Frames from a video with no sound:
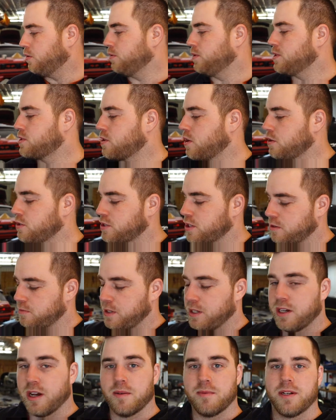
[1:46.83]
this car is going to be
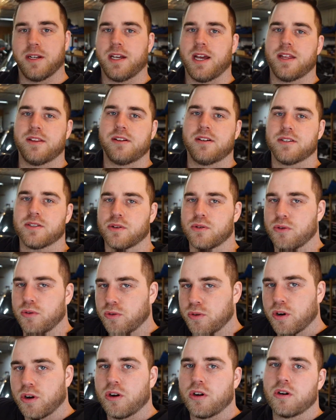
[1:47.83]
coming together as a whole
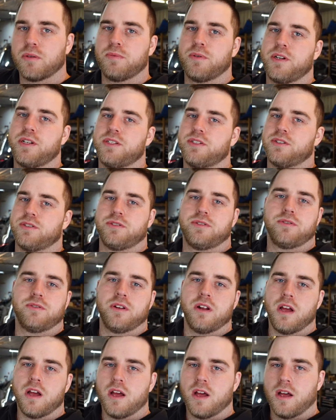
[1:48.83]
car pretty
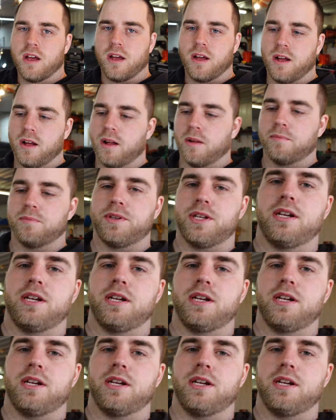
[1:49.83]
soon. The